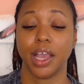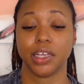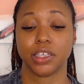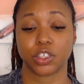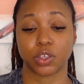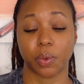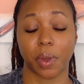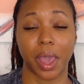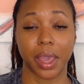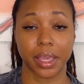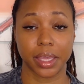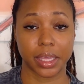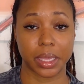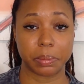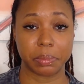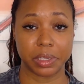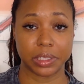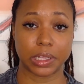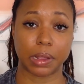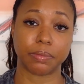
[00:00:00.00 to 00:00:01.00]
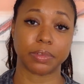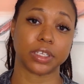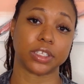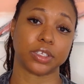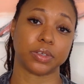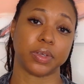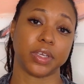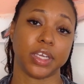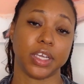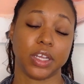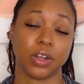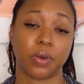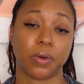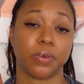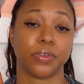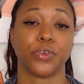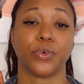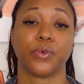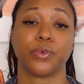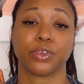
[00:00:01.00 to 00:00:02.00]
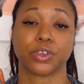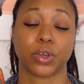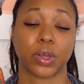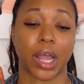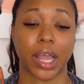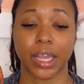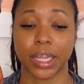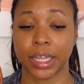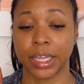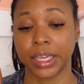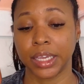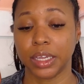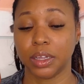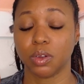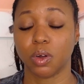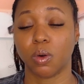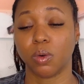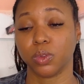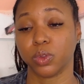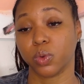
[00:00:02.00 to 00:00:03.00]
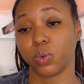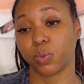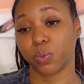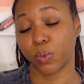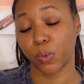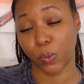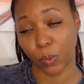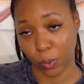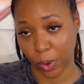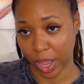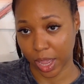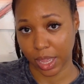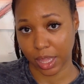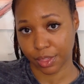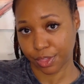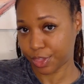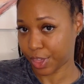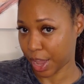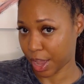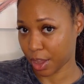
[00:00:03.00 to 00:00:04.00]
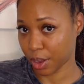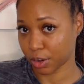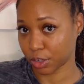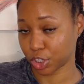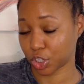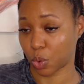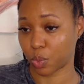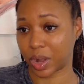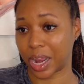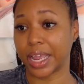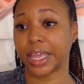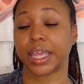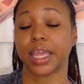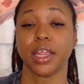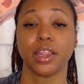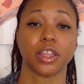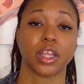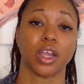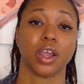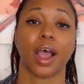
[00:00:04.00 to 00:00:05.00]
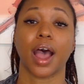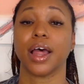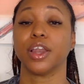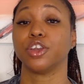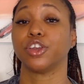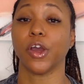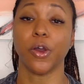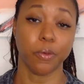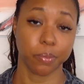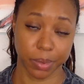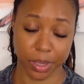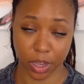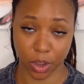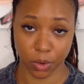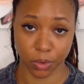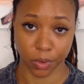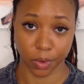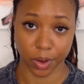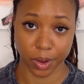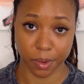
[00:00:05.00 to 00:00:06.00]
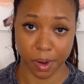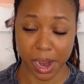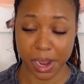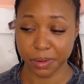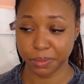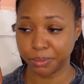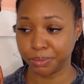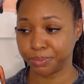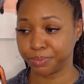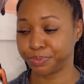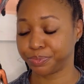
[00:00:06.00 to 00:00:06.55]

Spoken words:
so I can get me something to eat so I can eat on the way there. So when I get there, I don't be hungry," right?